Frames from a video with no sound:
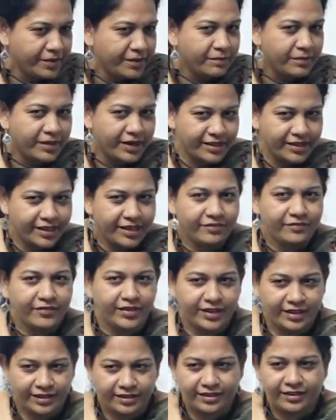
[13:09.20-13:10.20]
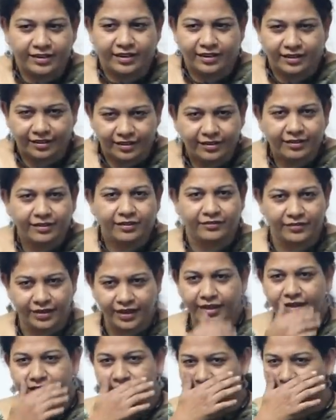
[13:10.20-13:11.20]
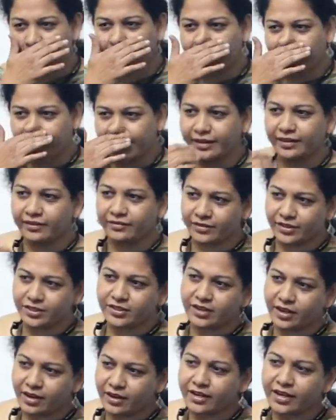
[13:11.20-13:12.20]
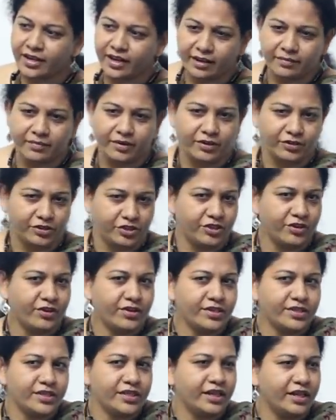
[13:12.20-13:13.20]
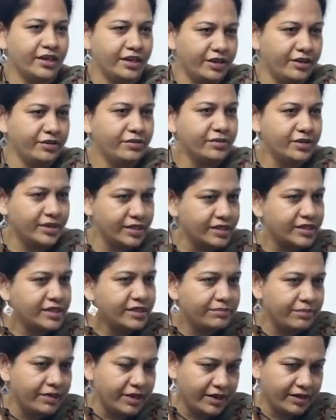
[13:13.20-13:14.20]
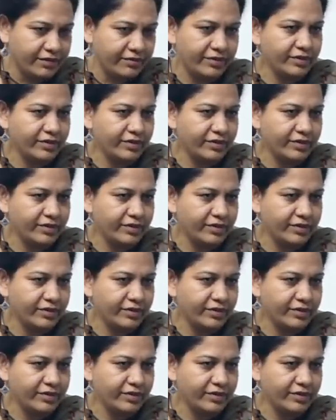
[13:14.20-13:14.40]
But then when, uh, when I was talking about choosing a new discipline,